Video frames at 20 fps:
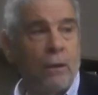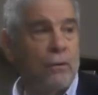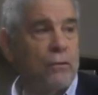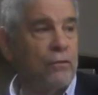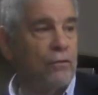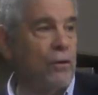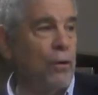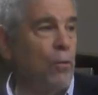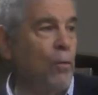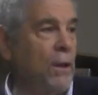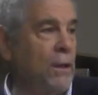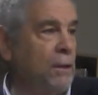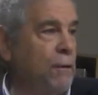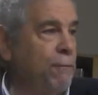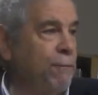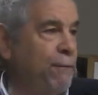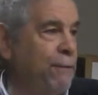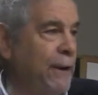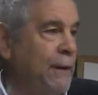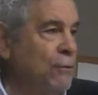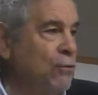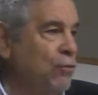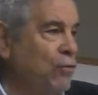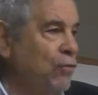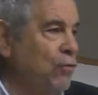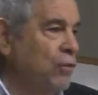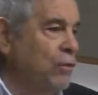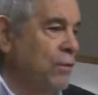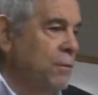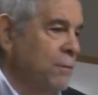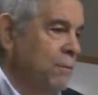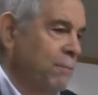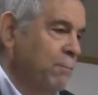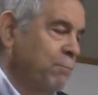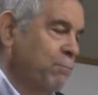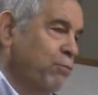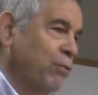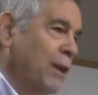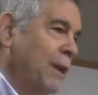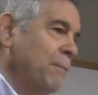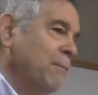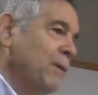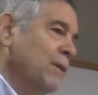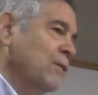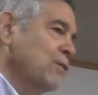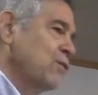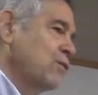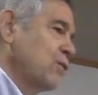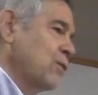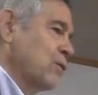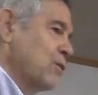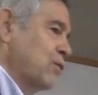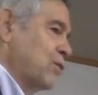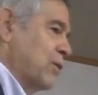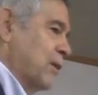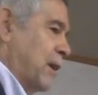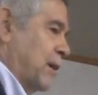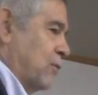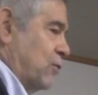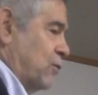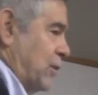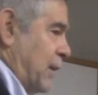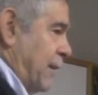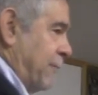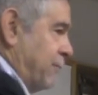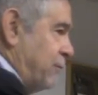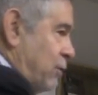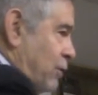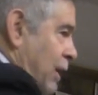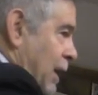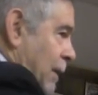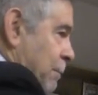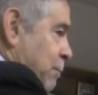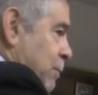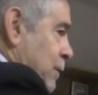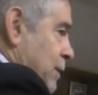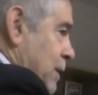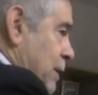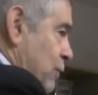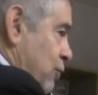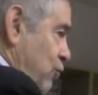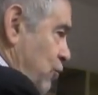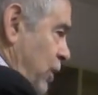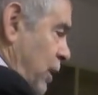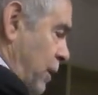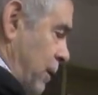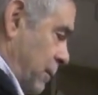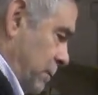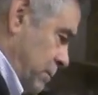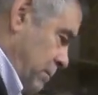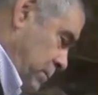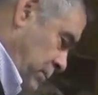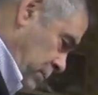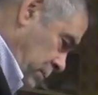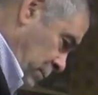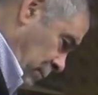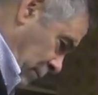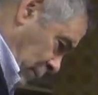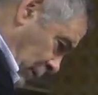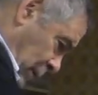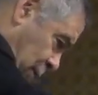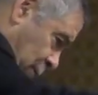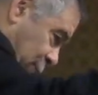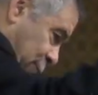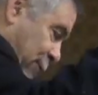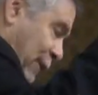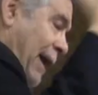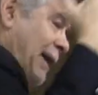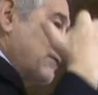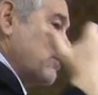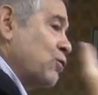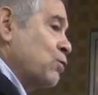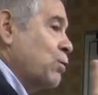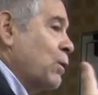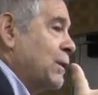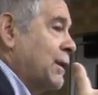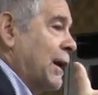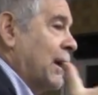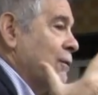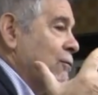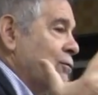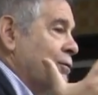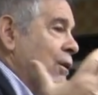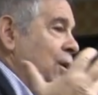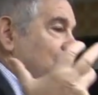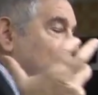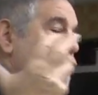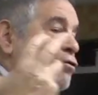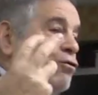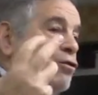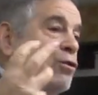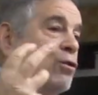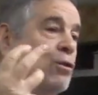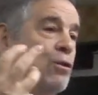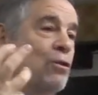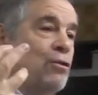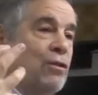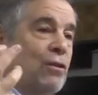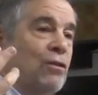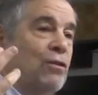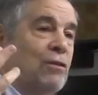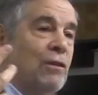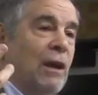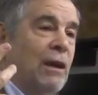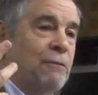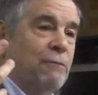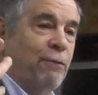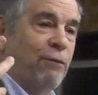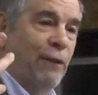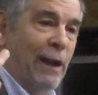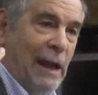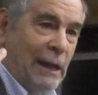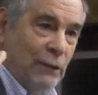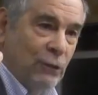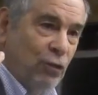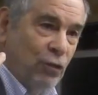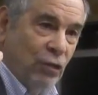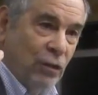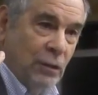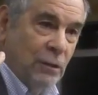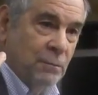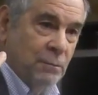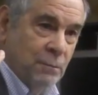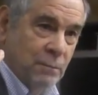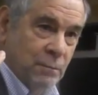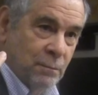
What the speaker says: So when the French Prime Minister says after hyper-kasher, France without its Jews is not France,